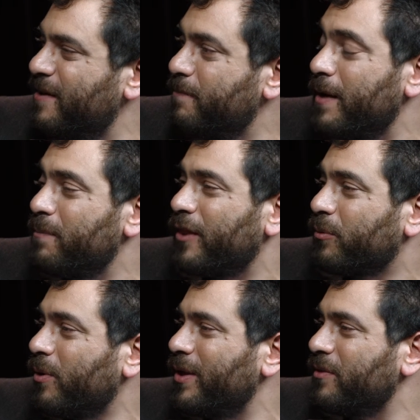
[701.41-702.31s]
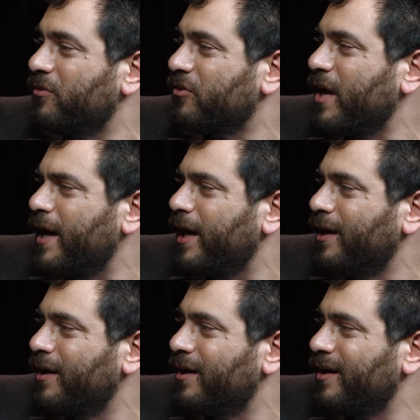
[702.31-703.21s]
by throwing this
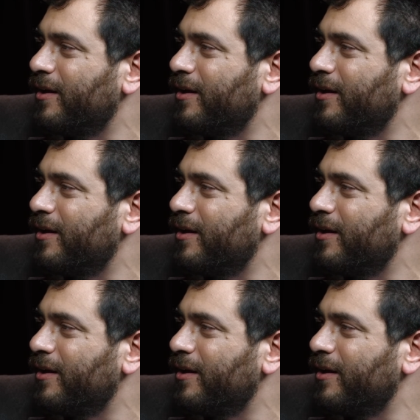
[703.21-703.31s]
guy,